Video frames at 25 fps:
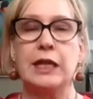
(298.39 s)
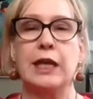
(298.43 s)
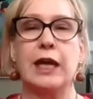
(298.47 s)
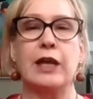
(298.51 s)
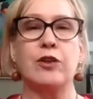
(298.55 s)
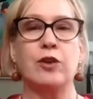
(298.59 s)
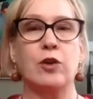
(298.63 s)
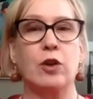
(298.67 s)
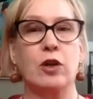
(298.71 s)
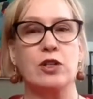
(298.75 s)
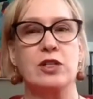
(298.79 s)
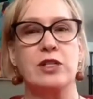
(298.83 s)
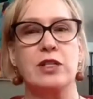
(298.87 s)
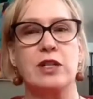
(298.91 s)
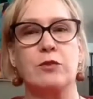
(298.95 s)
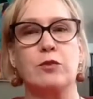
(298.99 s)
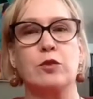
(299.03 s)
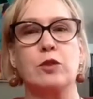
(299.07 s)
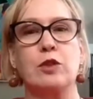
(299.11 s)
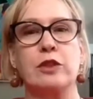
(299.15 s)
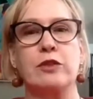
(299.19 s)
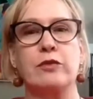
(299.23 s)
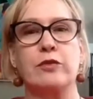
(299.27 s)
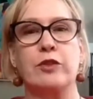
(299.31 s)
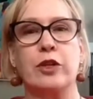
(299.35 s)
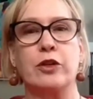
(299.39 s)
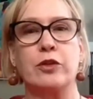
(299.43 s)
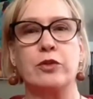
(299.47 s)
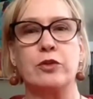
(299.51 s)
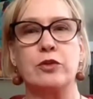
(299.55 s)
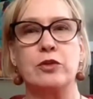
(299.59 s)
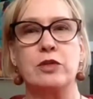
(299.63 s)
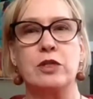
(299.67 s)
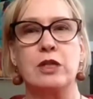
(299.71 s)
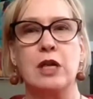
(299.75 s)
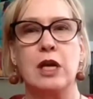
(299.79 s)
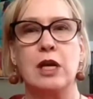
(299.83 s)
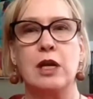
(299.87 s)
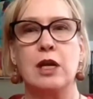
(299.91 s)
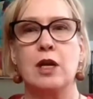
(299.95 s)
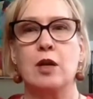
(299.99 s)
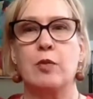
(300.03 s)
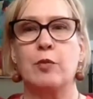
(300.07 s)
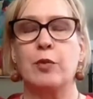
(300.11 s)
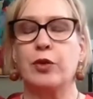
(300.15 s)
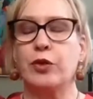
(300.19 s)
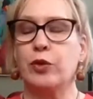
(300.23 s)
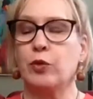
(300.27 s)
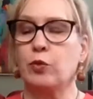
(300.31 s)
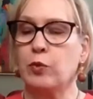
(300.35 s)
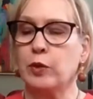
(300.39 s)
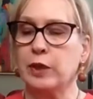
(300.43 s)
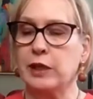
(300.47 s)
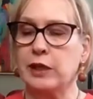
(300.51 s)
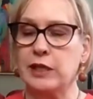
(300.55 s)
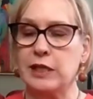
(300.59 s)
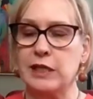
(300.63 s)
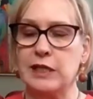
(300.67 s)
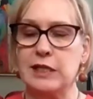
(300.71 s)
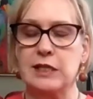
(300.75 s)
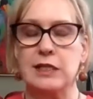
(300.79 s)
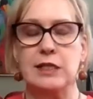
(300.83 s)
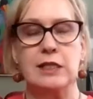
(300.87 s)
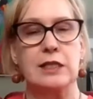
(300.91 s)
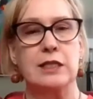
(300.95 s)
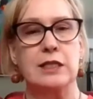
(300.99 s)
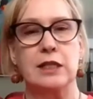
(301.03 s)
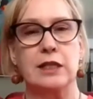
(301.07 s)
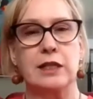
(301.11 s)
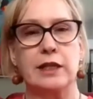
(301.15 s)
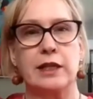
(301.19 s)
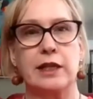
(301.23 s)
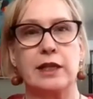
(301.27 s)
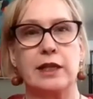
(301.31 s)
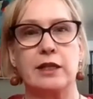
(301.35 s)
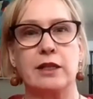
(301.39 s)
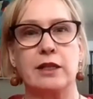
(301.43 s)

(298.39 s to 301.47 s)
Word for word: and there are several of those, but there really isn't a